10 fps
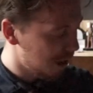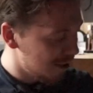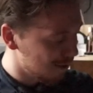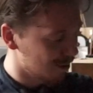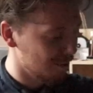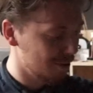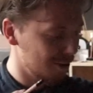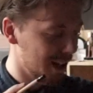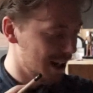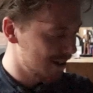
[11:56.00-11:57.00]
while going through
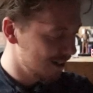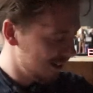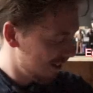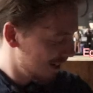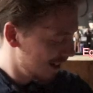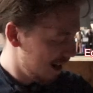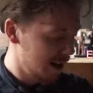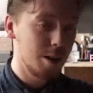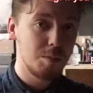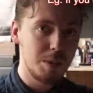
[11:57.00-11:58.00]
your lessons
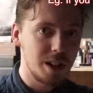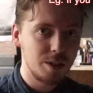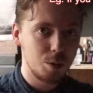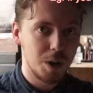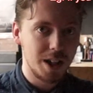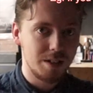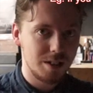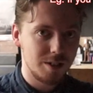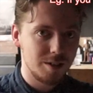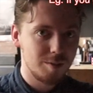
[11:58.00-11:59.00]
makes you wiser.
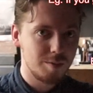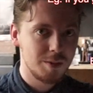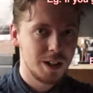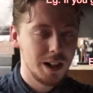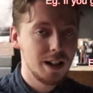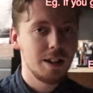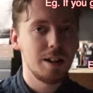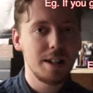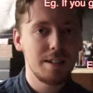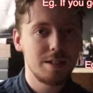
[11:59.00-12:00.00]

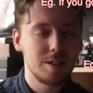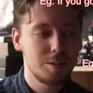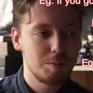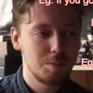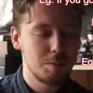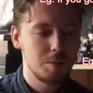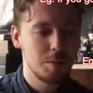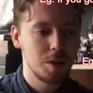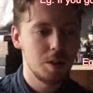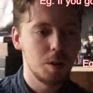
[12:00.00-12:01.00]
Now that's
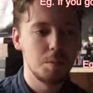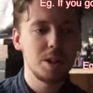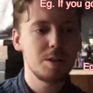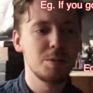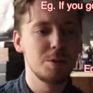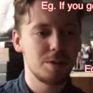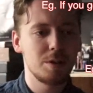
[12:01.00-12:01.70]
a much more